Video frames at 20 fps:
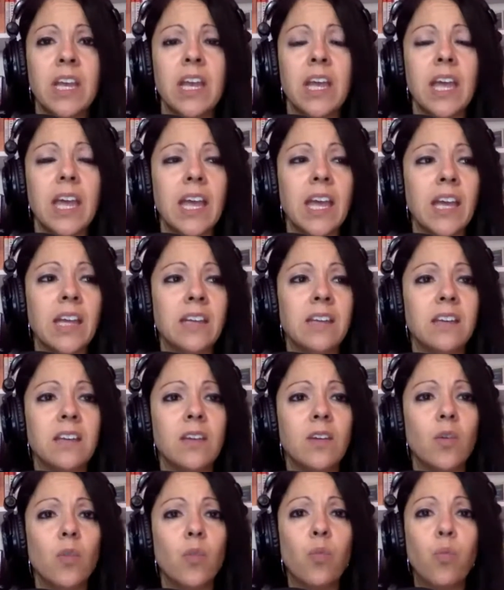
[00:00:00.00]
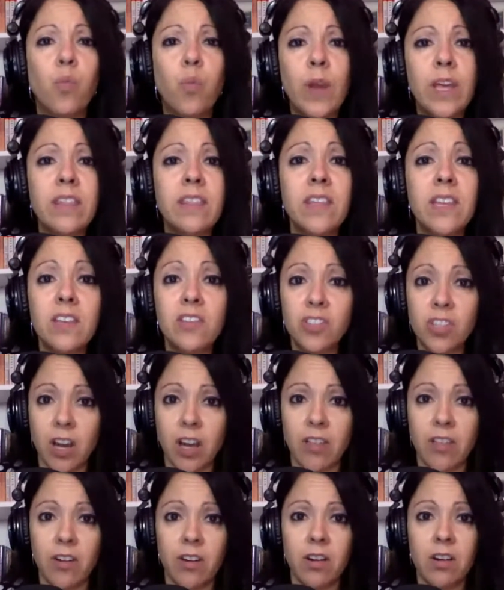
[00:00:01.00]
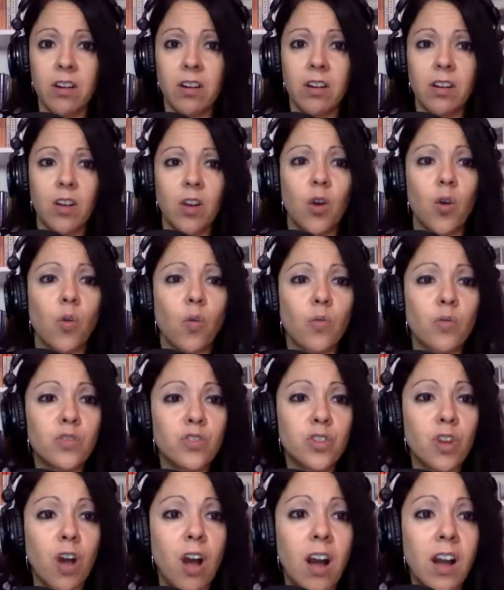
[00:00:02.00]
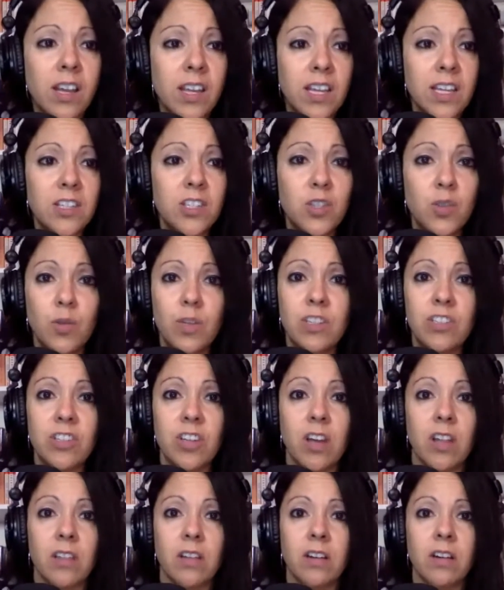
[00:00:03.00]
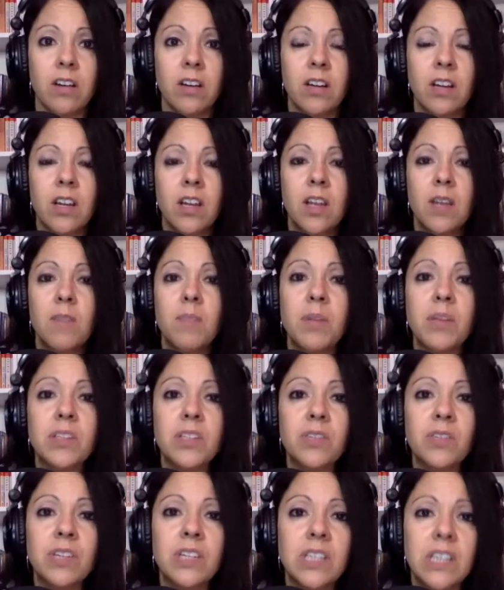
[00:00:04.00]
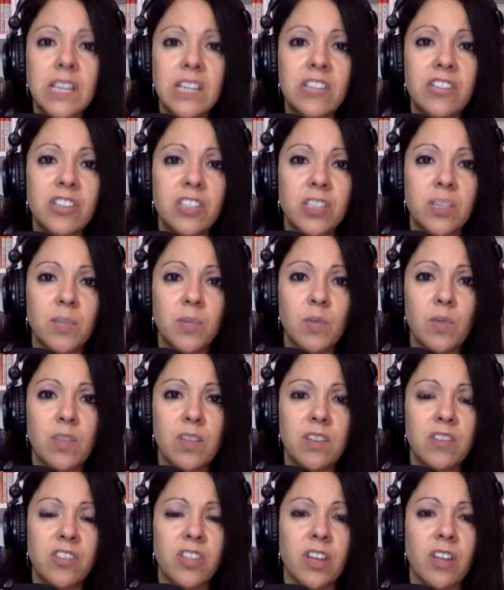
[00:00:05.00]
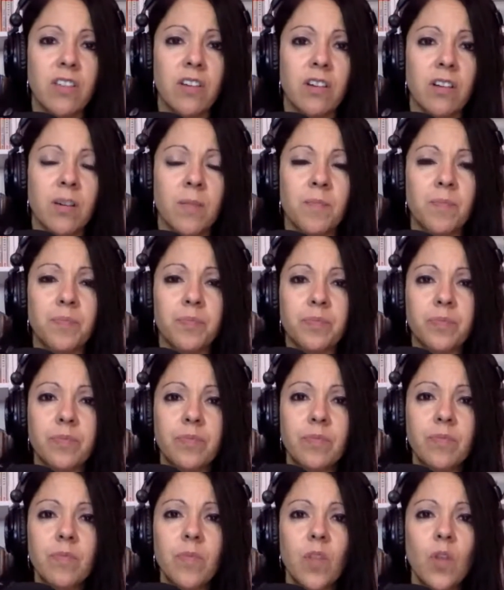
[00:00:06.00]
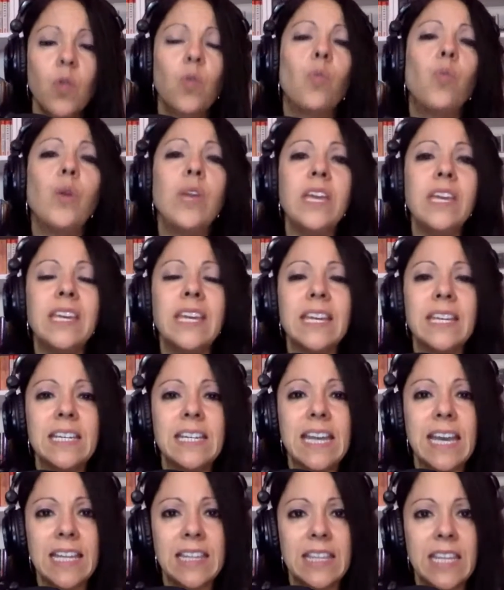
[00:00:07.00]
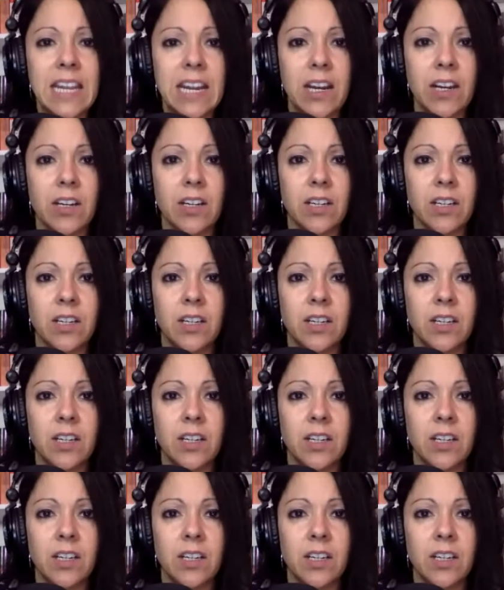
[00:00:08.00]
And with each other, talking to each other, building relationships with each other, we can get there.